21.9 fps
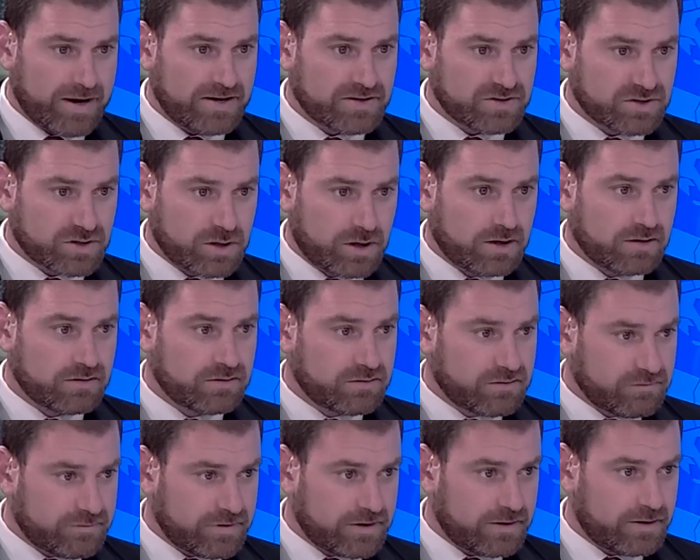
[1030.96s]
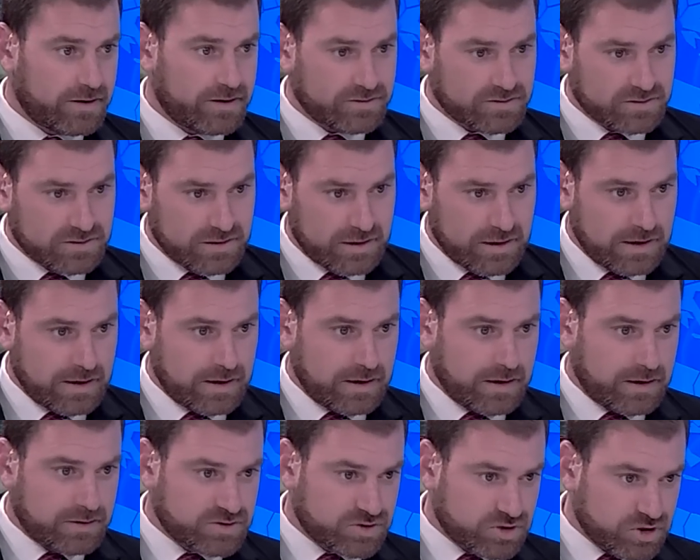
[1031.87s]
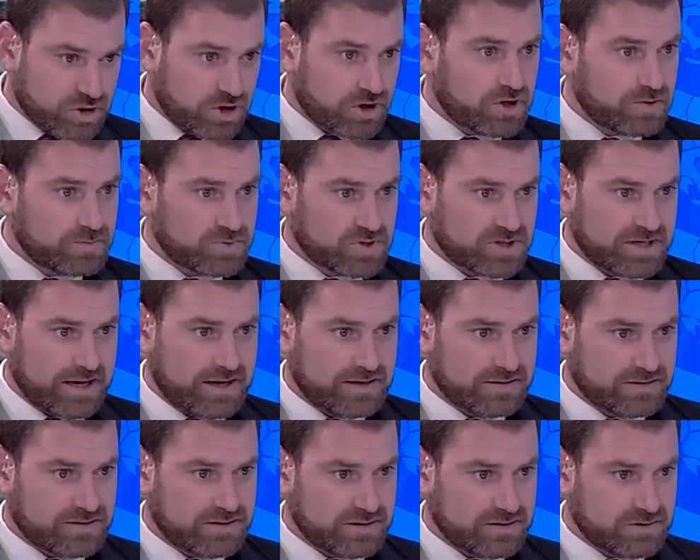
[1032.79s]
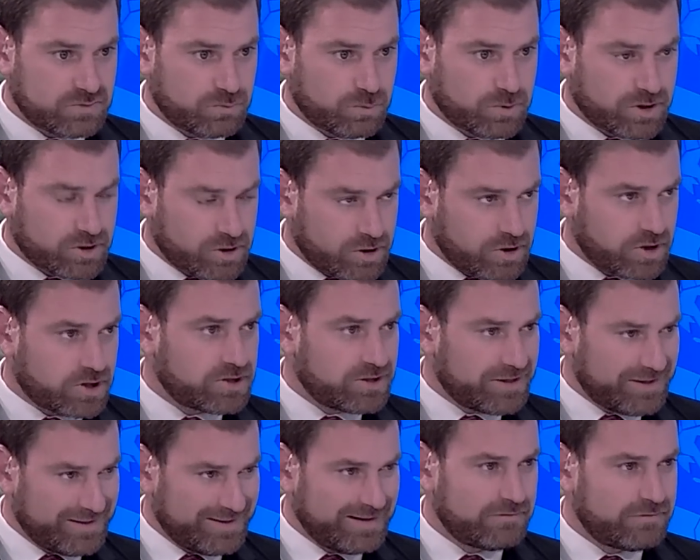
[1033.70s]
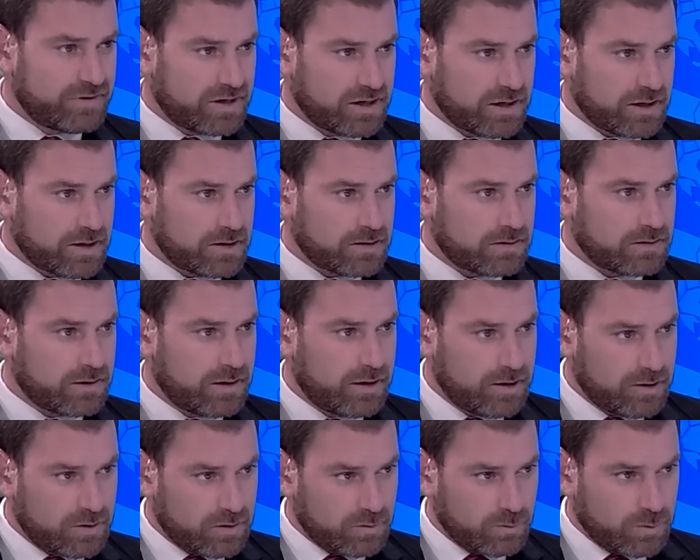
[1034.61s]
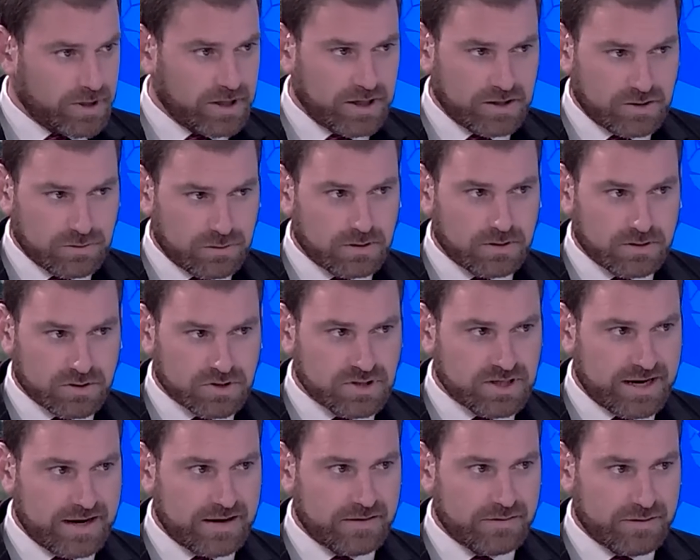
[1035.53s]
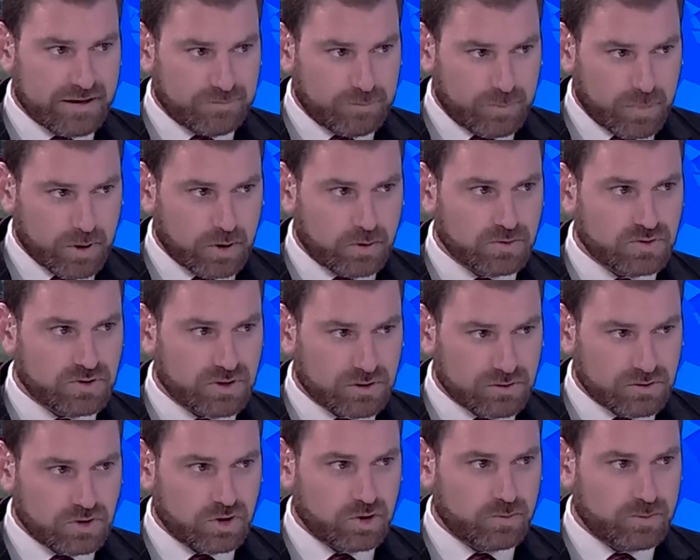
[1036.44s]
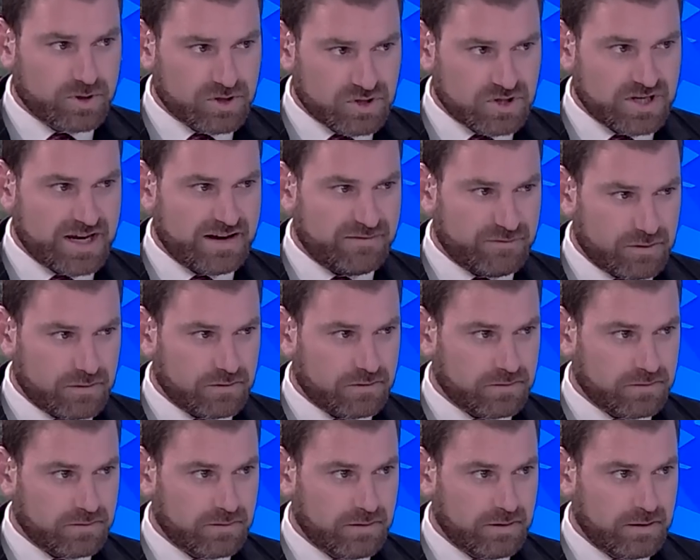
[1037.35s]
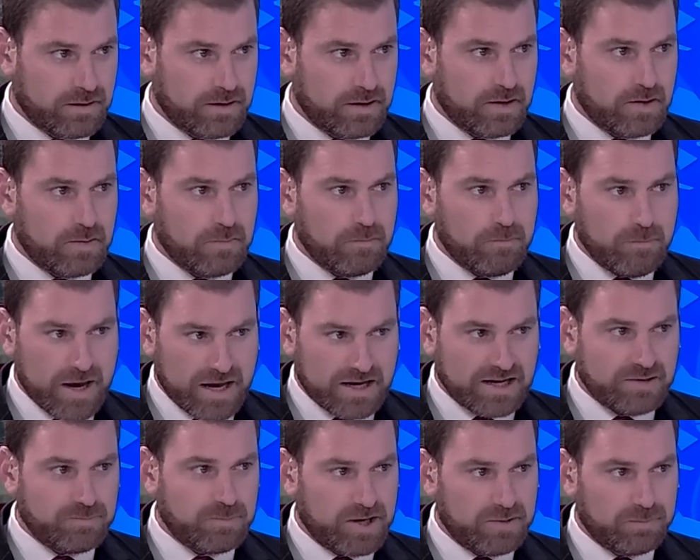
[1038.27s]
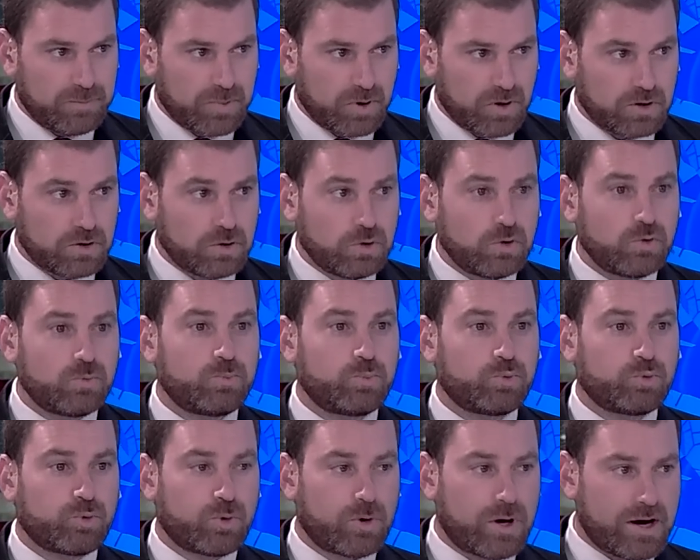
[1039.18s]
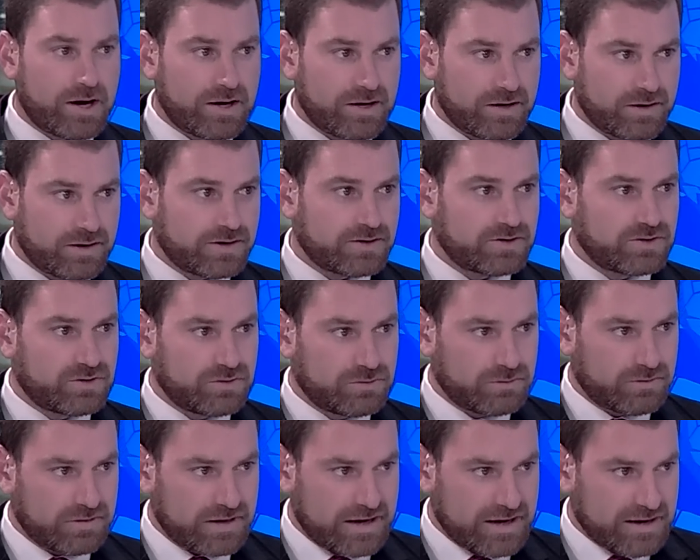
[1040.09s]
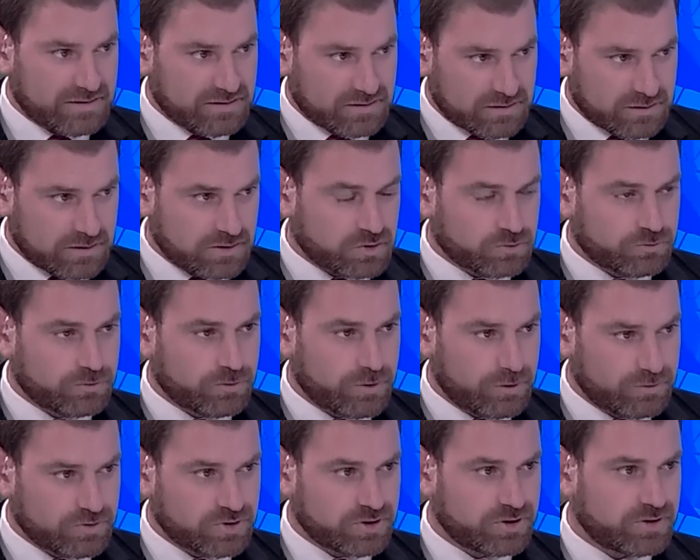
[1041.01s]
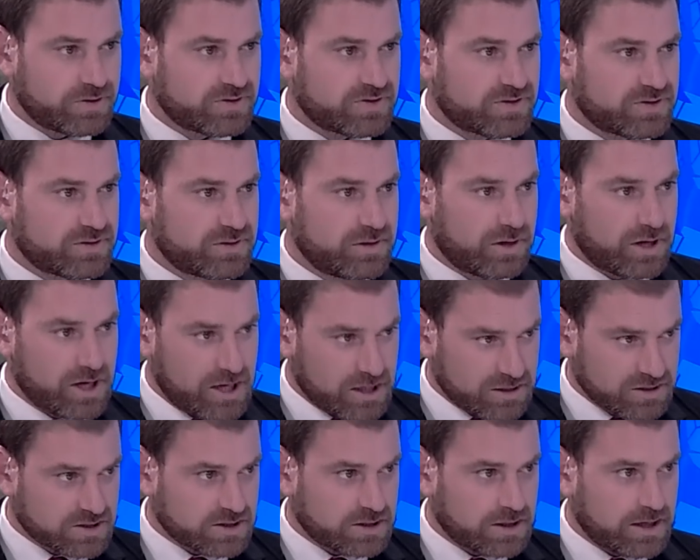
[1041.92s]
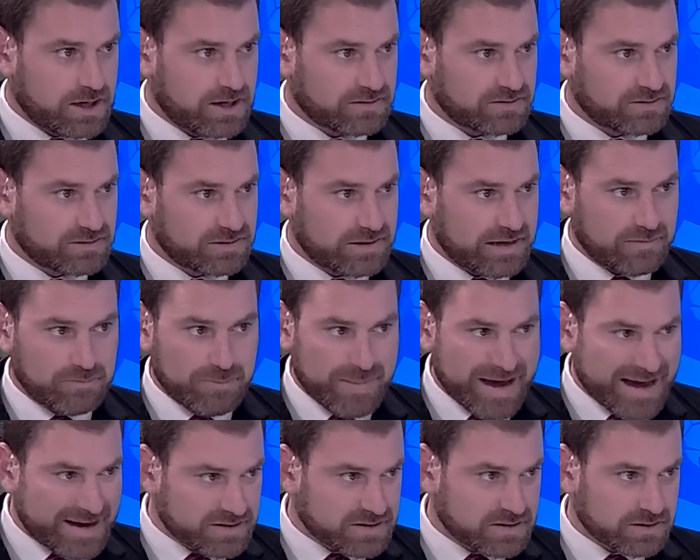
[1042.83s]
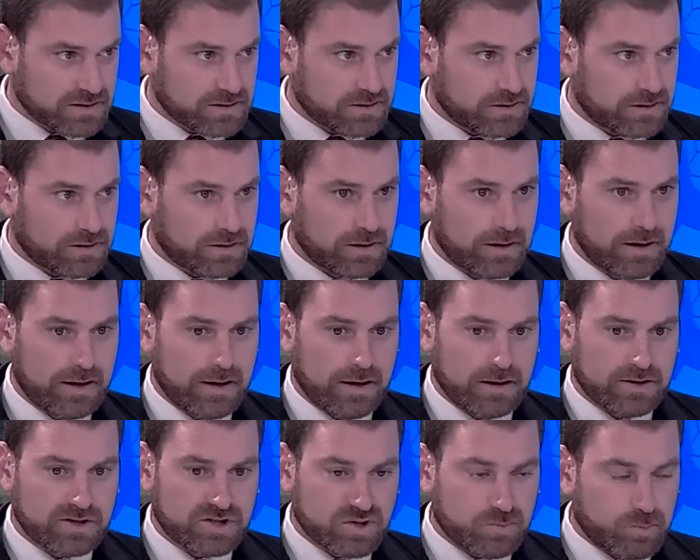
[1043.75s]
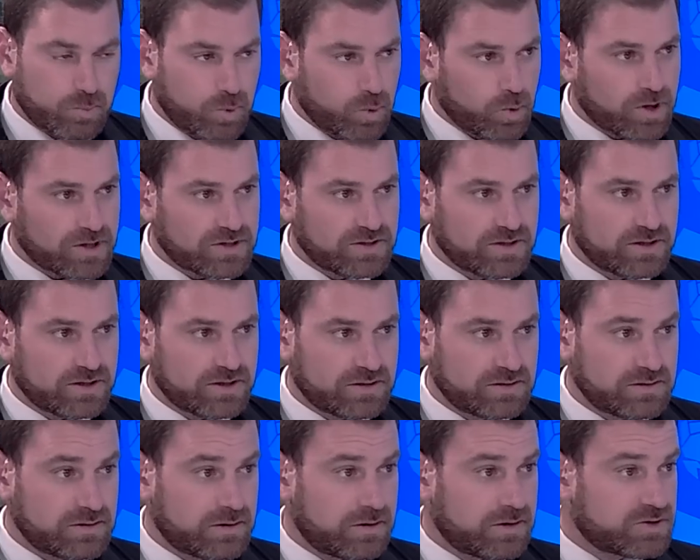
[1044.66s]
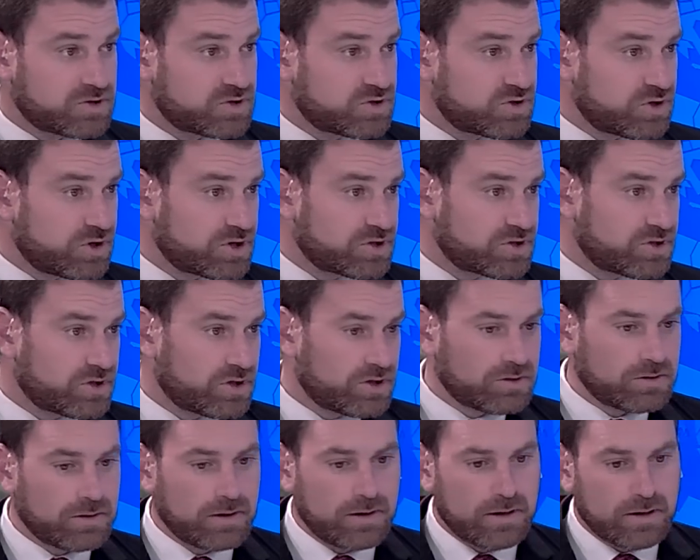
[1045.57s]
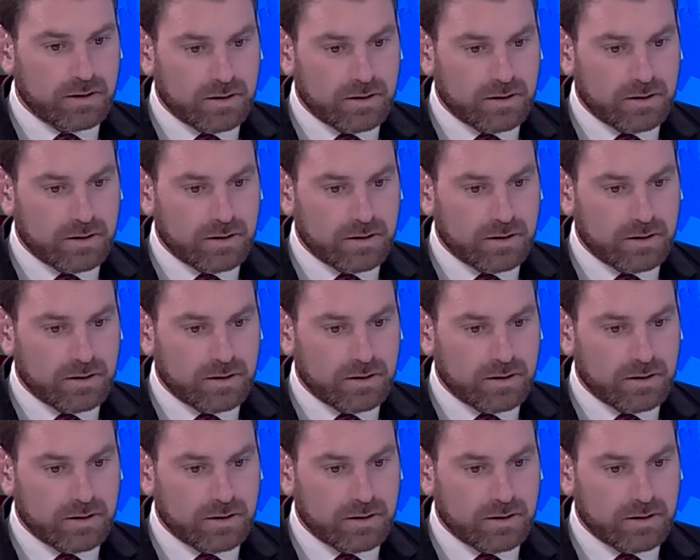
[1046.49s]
based on the various circumstances we're currently living in, we need to understand that post-October 7th, many people who prior to that atrocious onslaught and massacre supported a certain